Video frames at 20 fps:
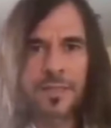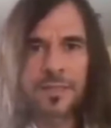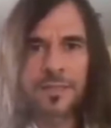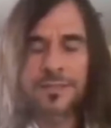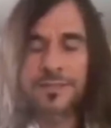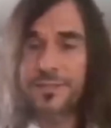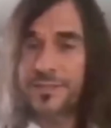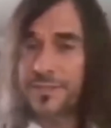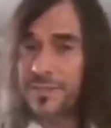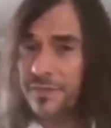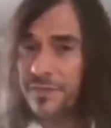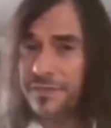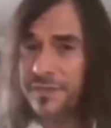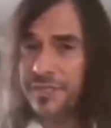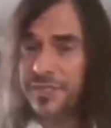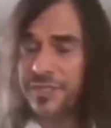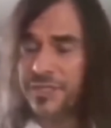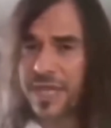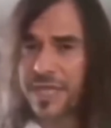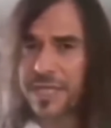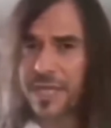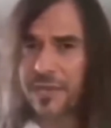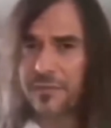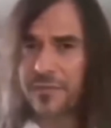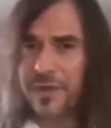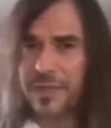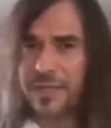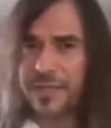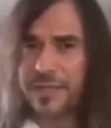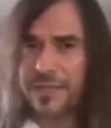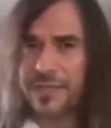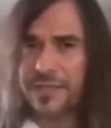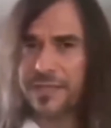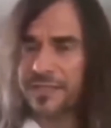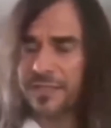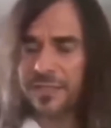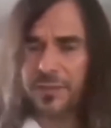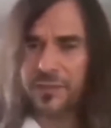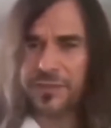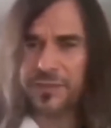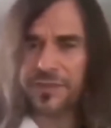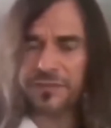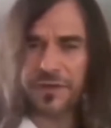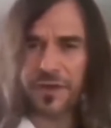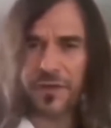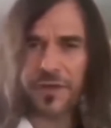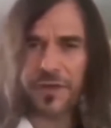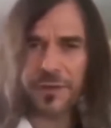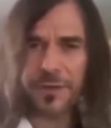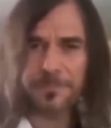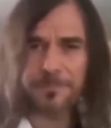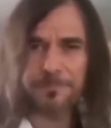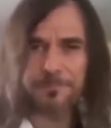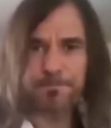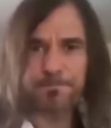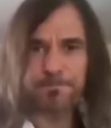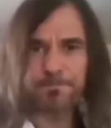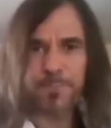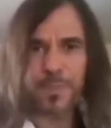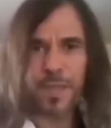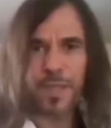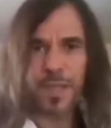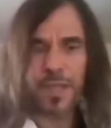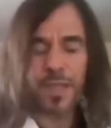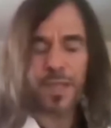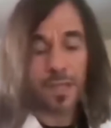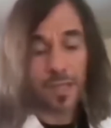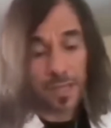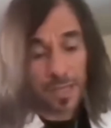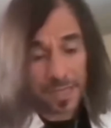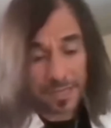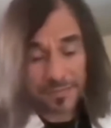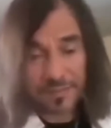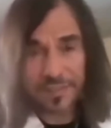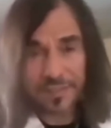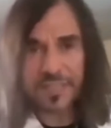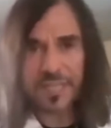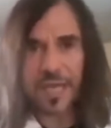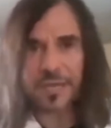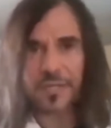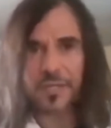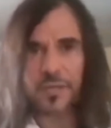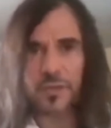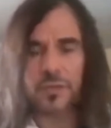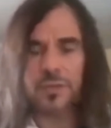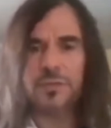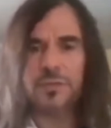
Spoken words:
Do you think J.K. Rowling isn't a Luciferian? In this article,